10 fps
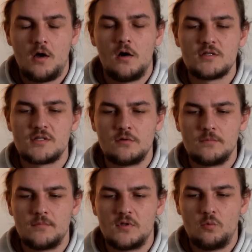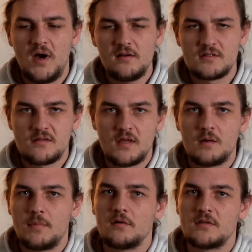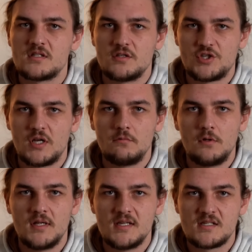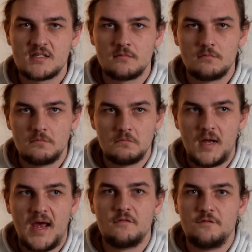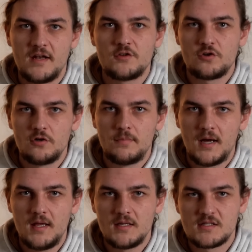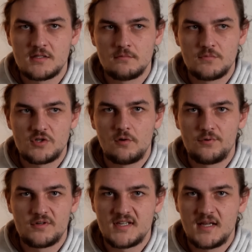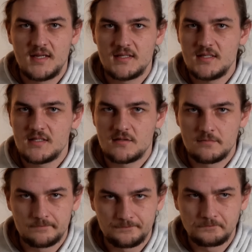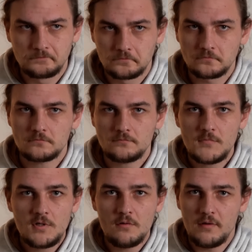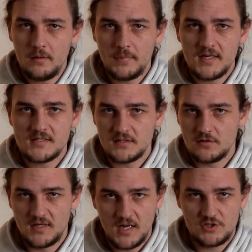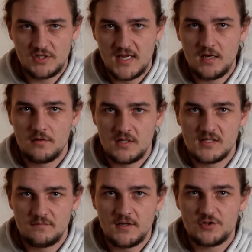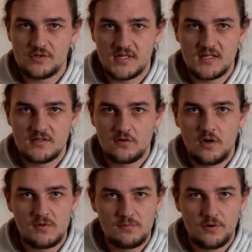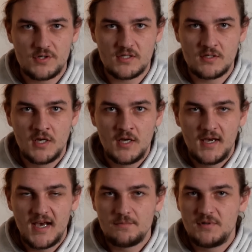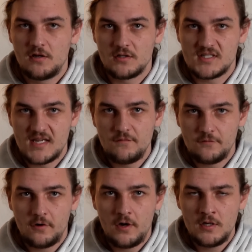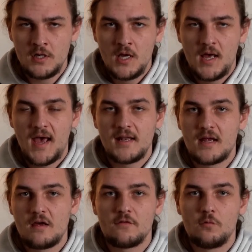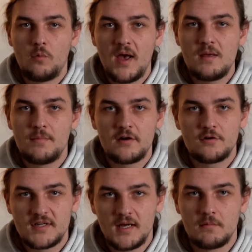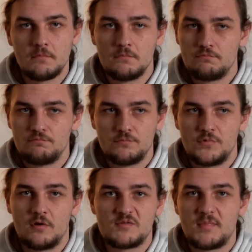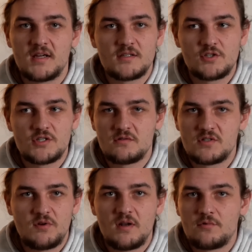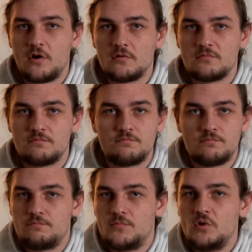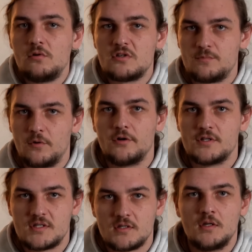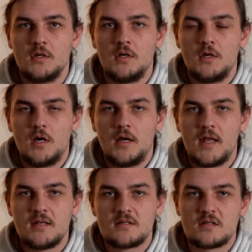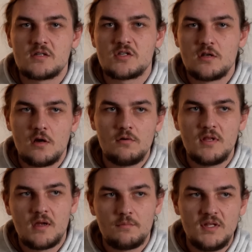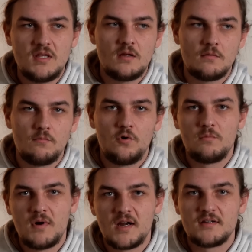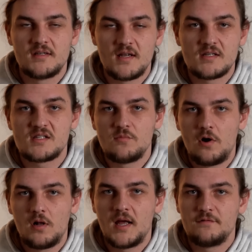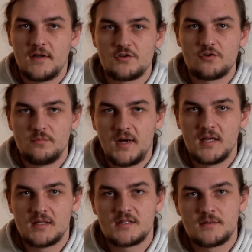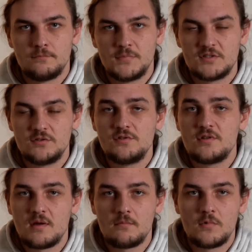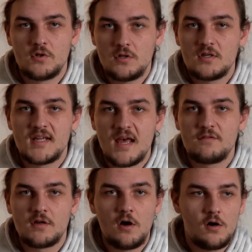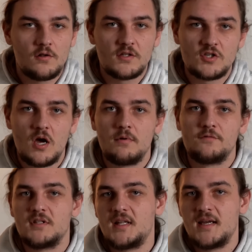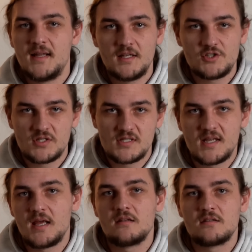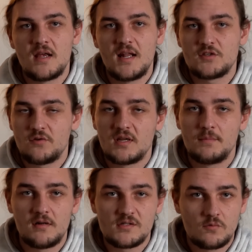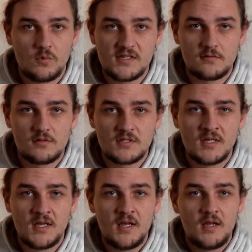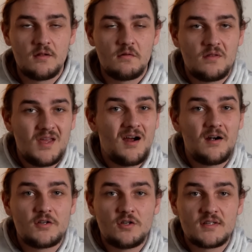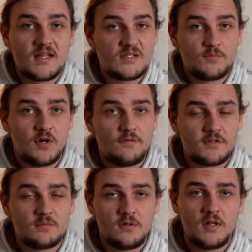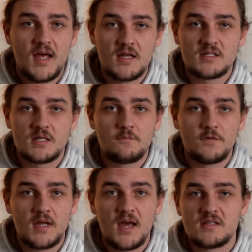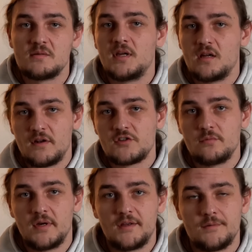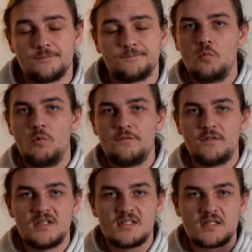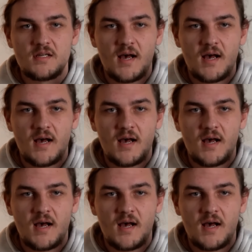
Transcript: Also, the wildest thing about this in general is adventure bikes so per se exist. There are bikes that you can actually take on these adventures as a normal person and be a lot safer on and have a way better time. Those bikes are just straight up called dual sports. And slowly they're being more marketed as small adventure bikes. But due to them not having all the top of the line engines and electronic bells and whistles, they are not as profitable as something as a big adventure bike. With this